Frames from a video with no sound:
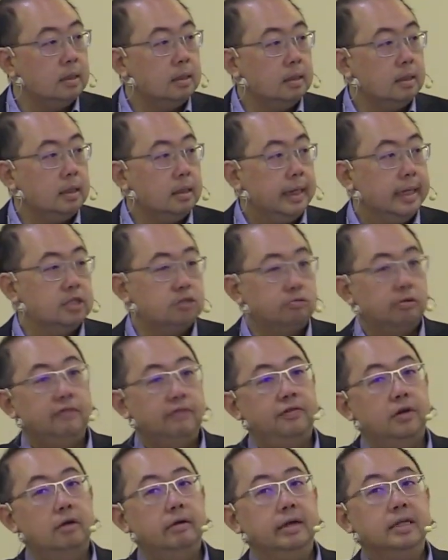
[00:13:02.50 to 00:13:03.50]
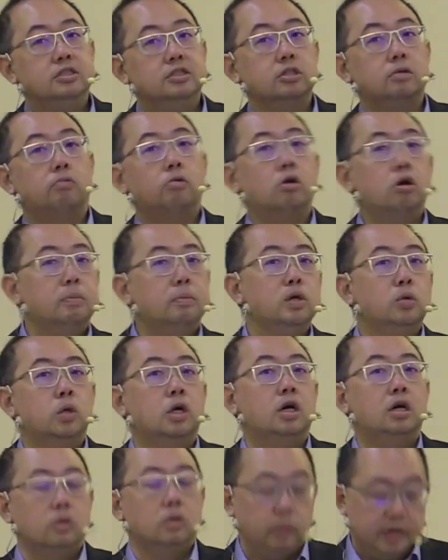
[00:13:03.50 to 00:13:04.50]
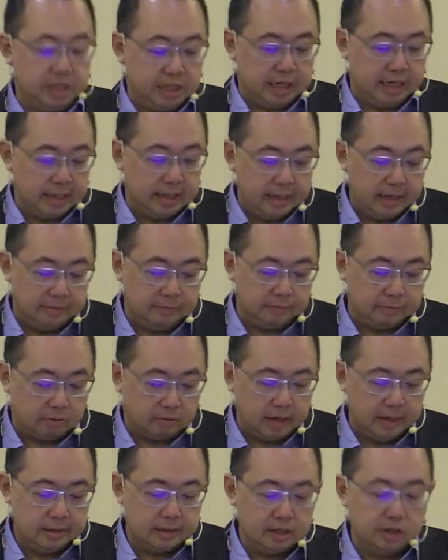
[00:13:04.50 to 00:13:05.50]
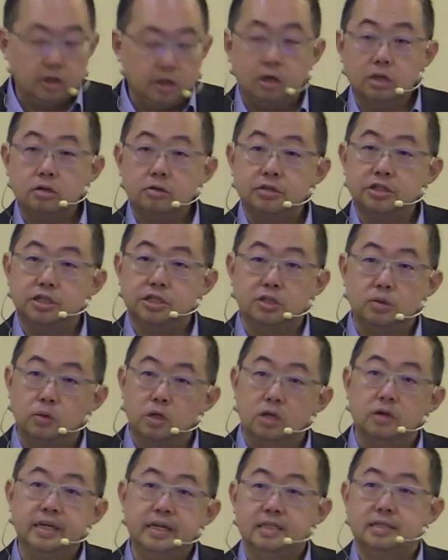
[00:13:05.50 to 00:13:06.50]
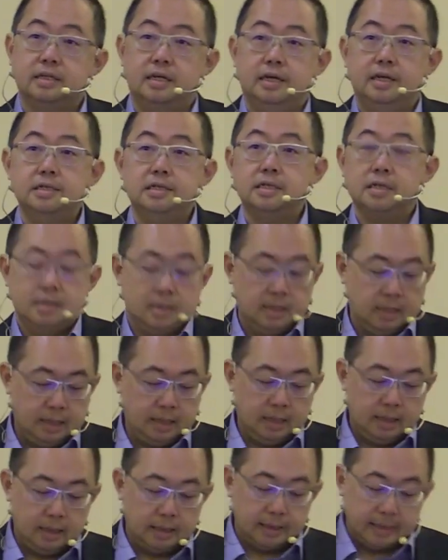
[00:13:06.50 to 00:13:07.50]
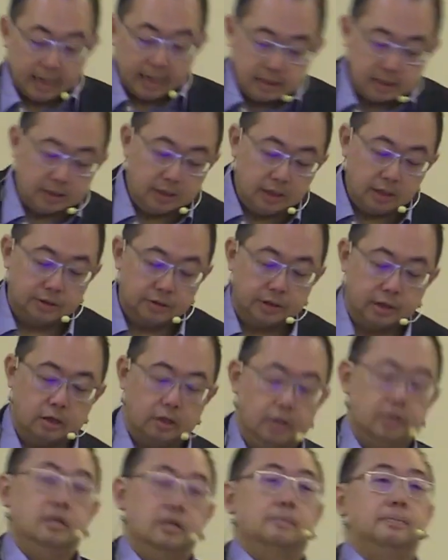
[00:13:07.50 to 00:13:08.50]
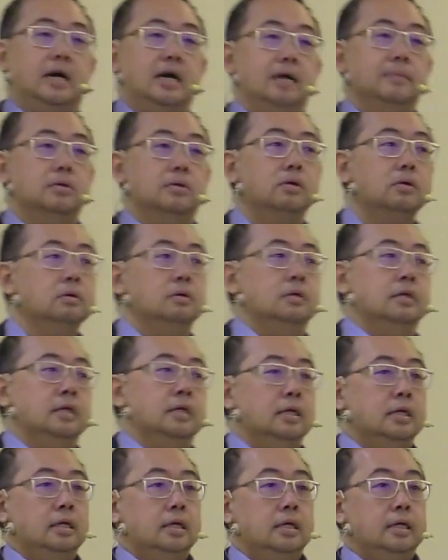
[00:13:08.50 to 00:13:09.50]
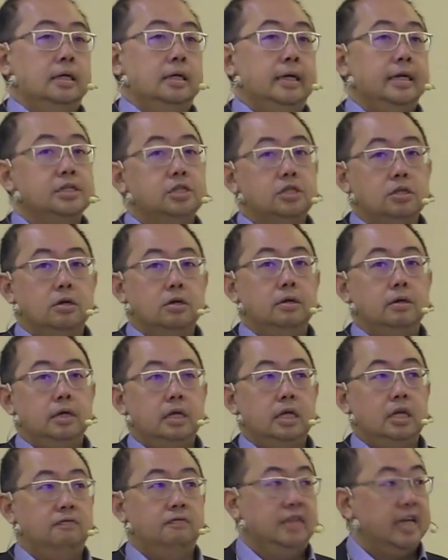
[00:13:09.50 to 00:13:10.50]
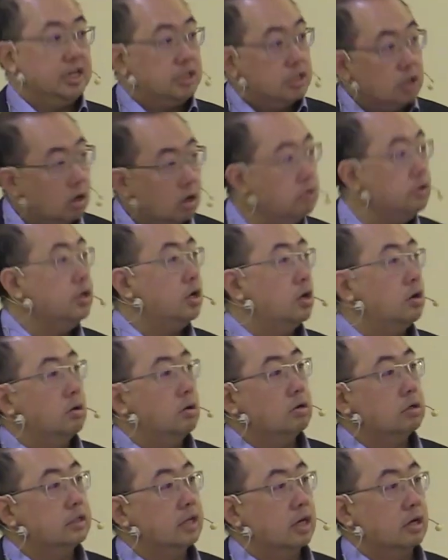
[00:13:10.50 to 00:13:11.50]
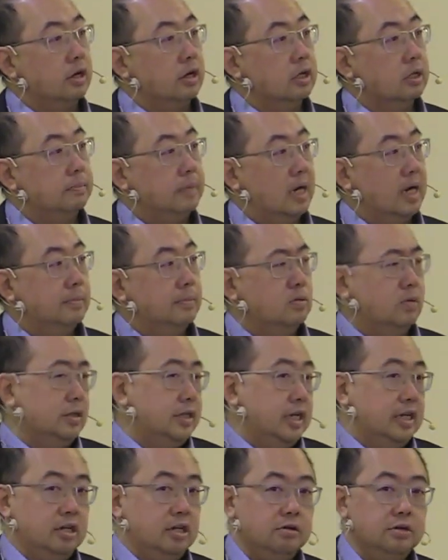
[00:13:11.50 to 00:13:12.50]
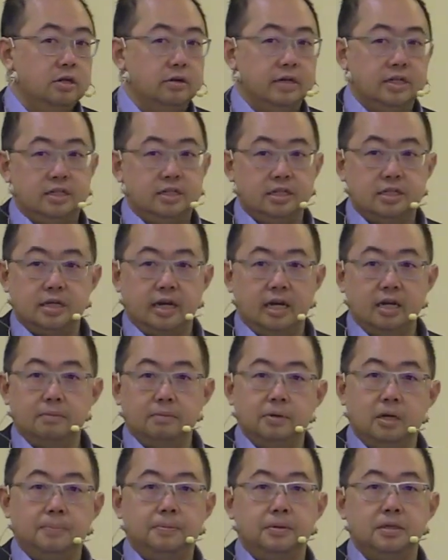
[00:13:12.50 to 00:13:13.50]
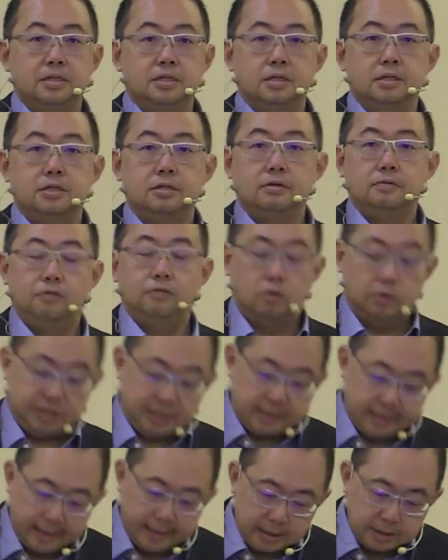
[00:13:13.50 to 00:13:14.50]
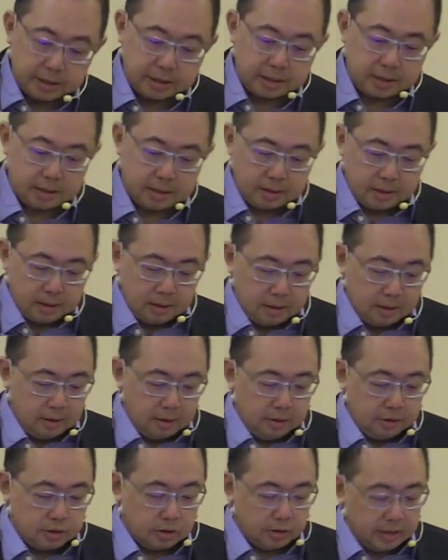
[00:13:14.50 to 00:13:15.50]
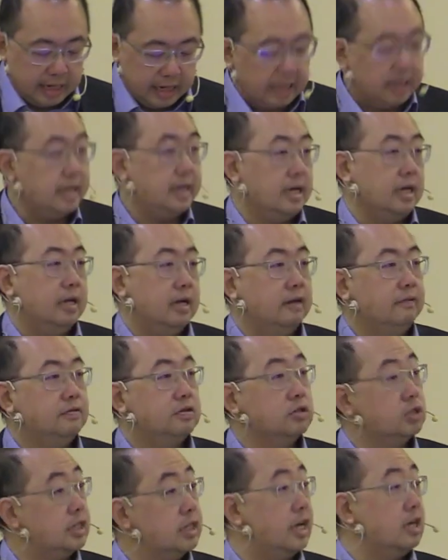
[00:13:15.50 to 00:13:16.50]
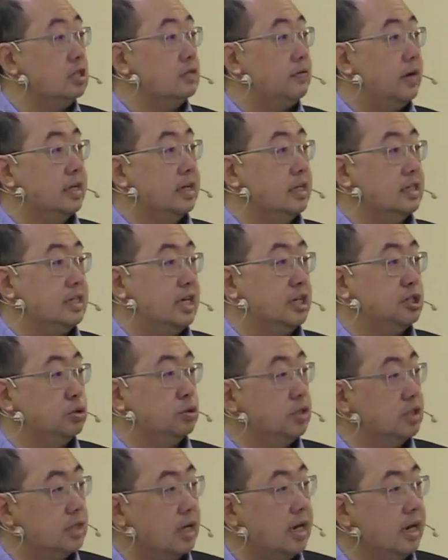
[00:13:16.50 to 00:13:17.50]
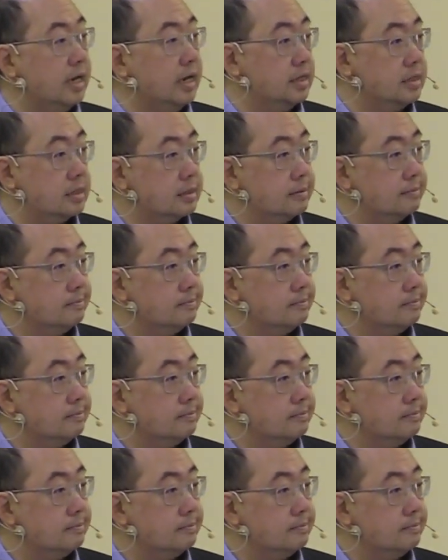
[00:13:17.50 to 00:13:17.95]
He's referring to the Roman world in which he lived, right? The non-Christian world, he says, doesn't know the God of the Bible. And so if they don't know the God of the Bible, well, they don't know his design and purposes for sex. So they live to satisfy their sexual desires,